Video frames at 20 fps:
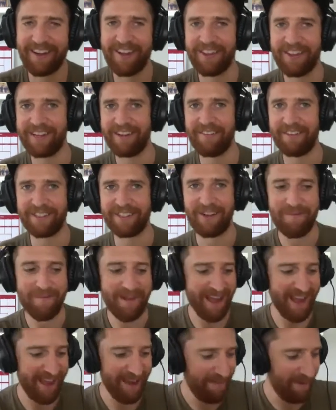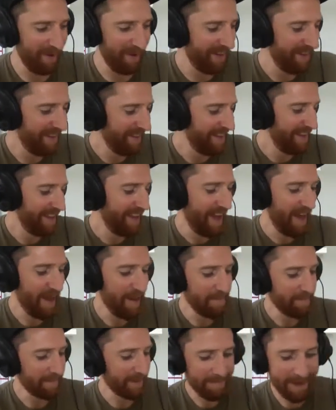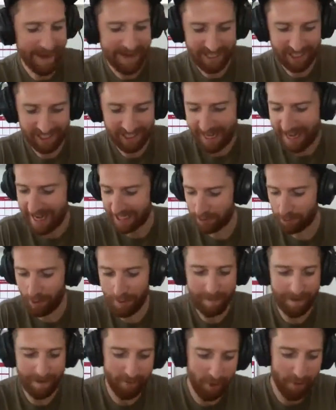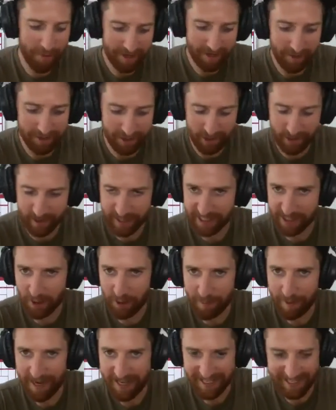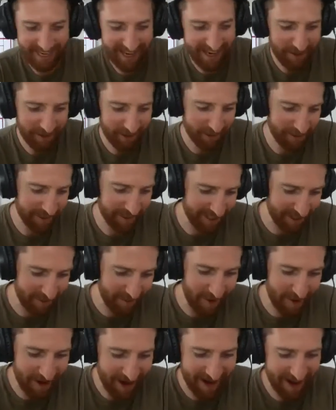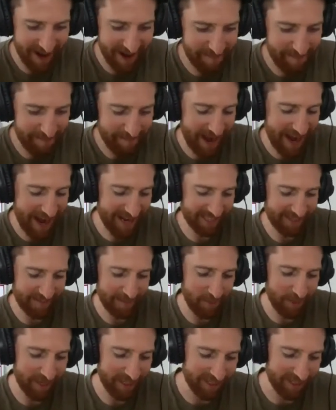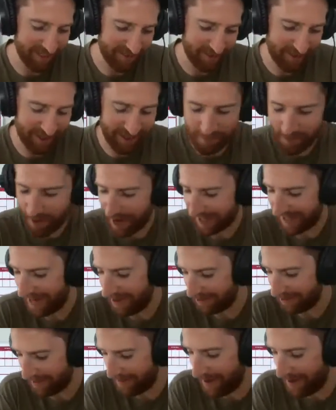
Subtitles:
remember off the top of my head, but mate, just last one before we go on to assault bike tails, which is where I ask some questions for some workouts, some